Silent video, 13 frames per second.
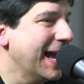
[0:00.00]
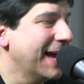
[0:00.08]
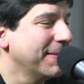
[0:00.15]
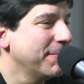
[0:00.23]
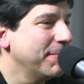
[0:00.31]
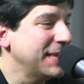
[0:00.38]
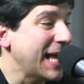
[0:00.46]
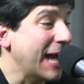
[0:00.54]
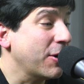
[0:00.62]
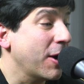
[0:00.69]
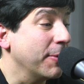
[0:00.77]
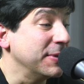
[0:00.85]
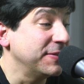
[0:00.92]
Yeah, but
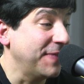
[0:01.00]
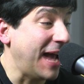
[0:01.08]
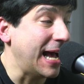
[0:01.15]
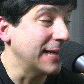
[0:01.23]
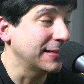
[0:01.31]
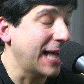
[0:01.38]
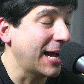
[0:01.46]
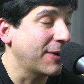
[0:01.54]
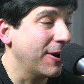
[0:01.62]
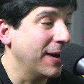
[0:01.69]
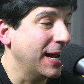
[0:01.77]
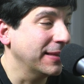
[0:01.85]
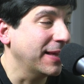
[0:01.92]
that car was fast.
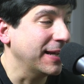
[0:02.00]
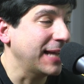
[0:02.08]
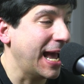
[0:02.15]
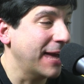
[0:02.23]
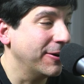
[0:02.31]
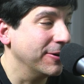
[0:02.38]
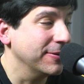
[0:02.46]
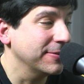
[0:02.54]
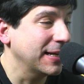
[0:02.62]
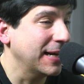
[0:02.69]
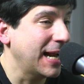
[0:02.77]
That car had like headers.